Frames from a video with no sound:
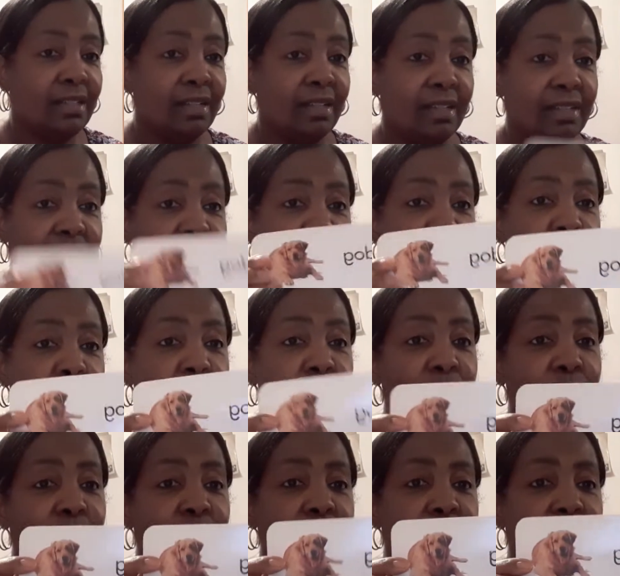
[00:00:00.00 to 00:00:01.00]
A
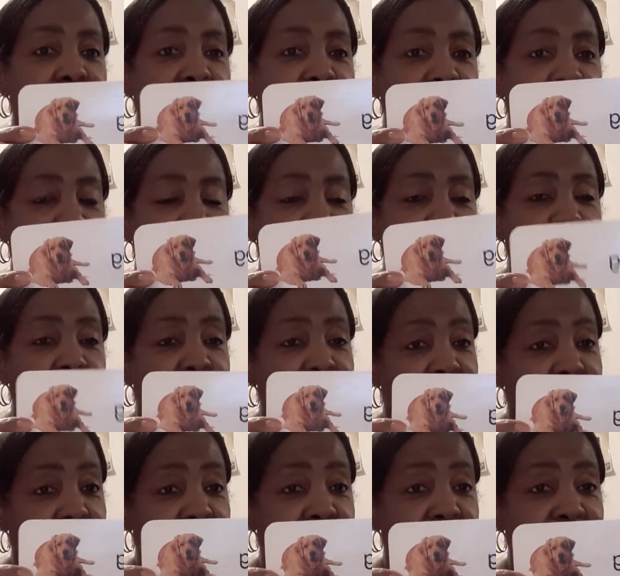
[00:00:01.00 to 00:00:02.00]
dog.
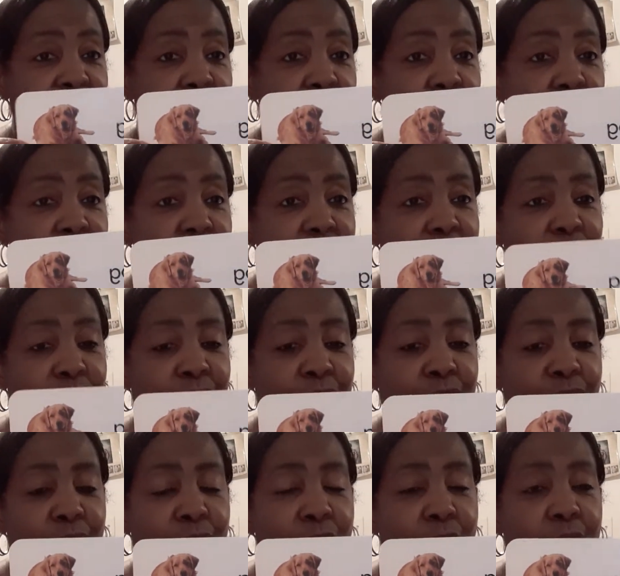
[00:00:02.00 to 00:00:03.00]
They have dogs on the
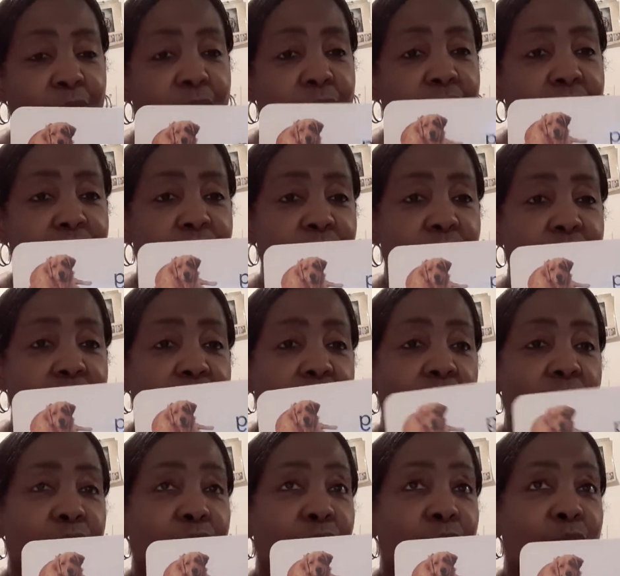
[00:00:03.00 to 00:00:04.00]
farm. What do a
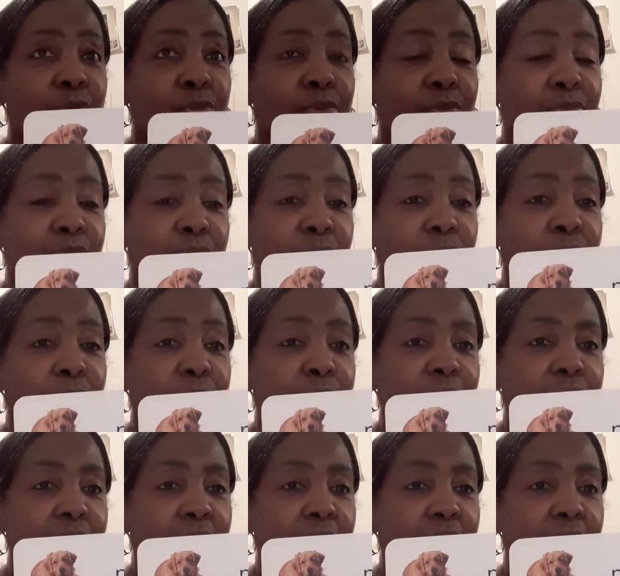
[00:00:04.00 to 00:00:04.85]
dog do on the farm?